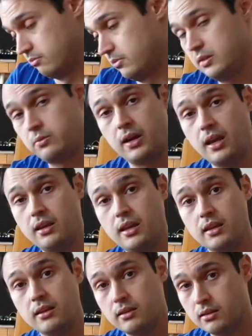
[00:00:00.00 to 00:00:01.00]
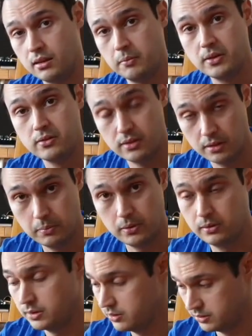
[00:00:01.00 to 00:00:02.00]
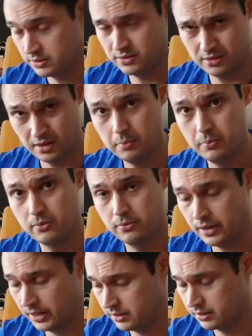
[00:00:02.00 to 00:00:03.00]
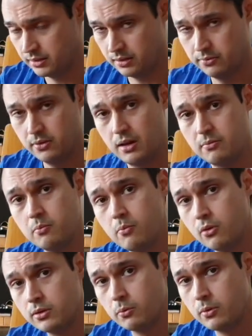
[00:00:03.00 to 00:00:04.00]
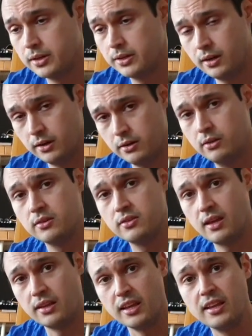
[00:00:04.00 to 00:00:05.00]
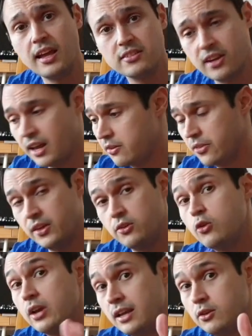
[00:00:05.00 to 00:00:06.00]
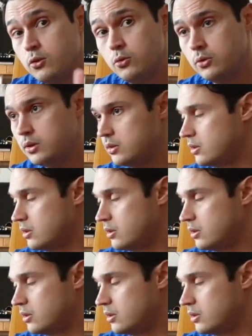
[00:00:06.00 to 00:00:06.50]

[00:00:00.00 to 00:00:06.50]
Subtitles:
That's what I did. I mean, simple. It's a simple fact. If you have more than one guitar, you understand that that's kind of thing you can do.